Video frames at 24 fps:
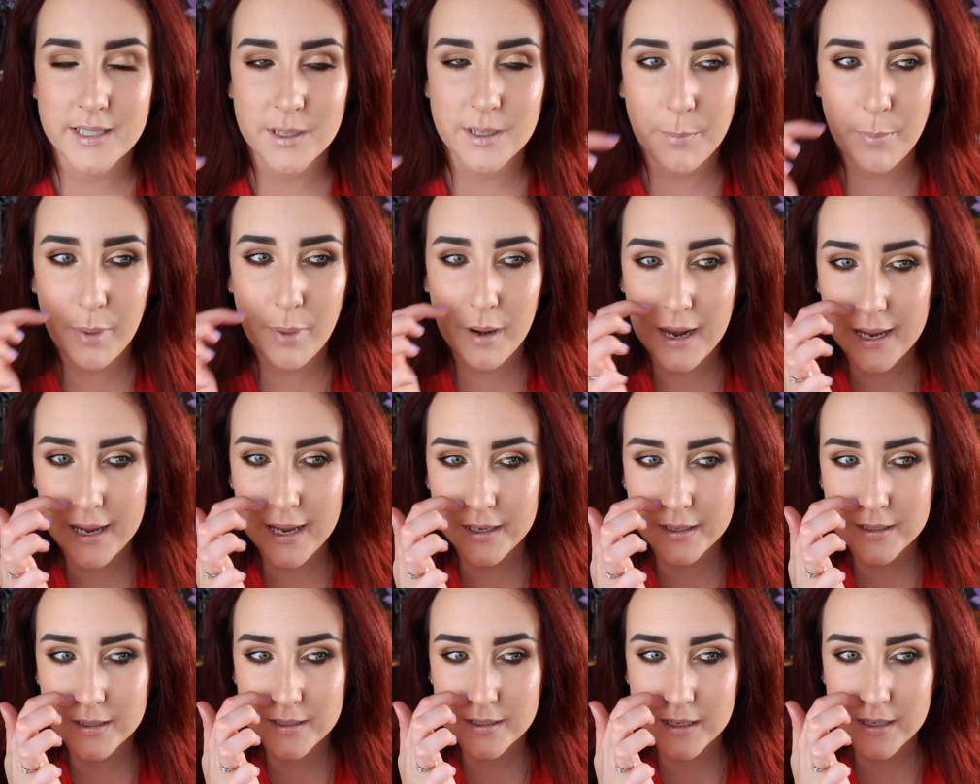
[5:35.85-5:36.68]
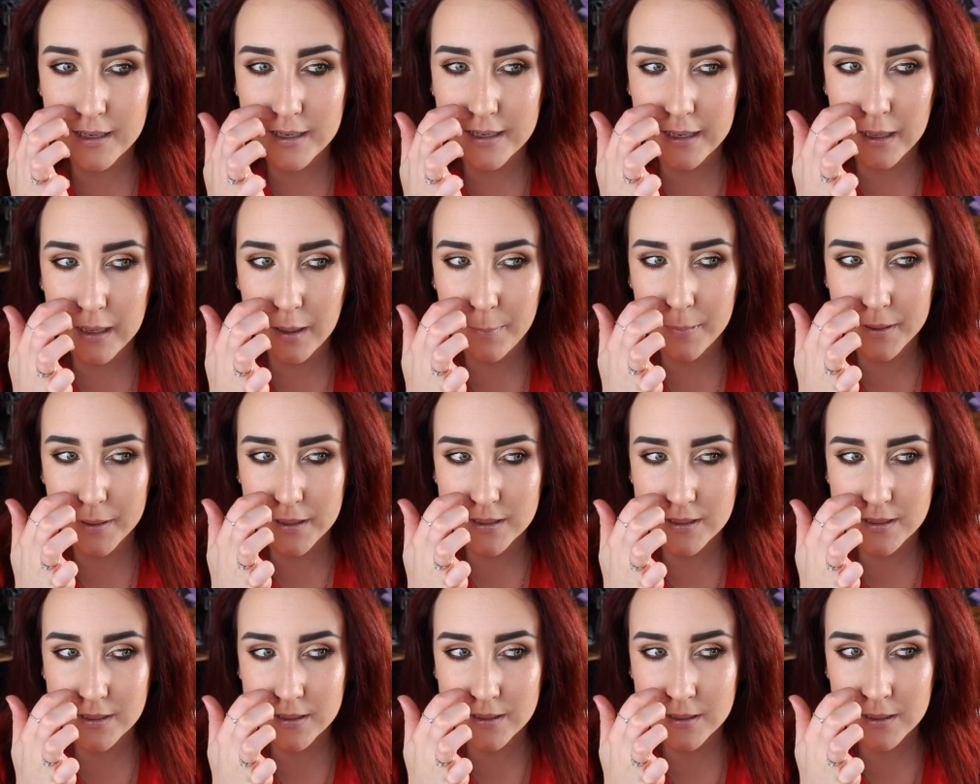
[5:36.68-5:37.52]
to blend a little
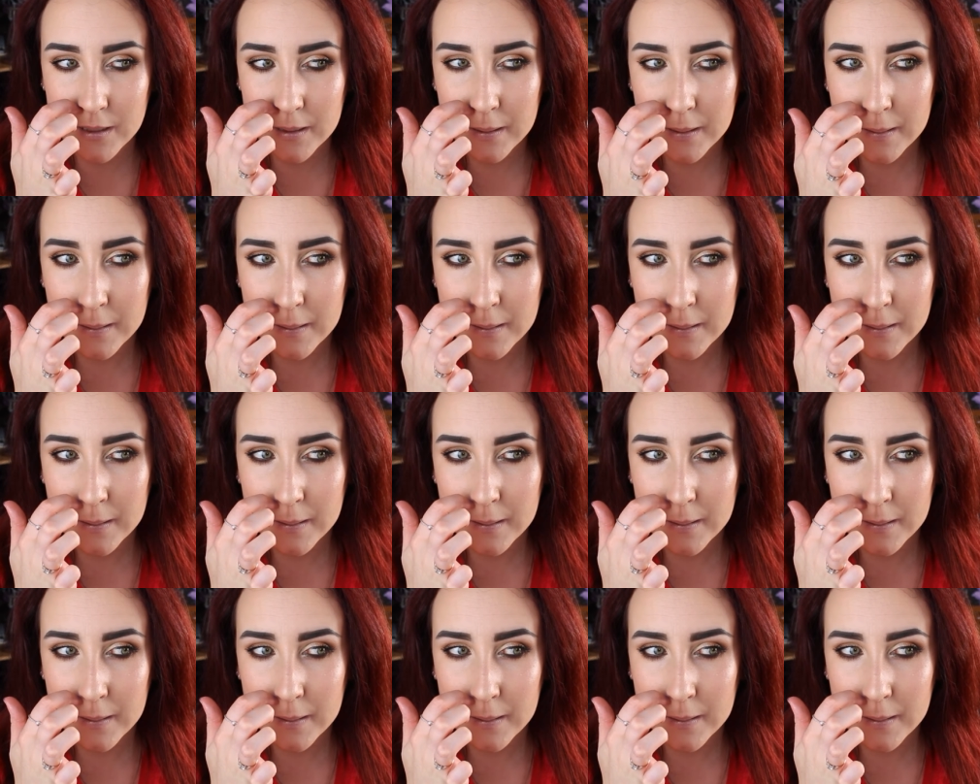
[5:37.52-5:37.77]
bit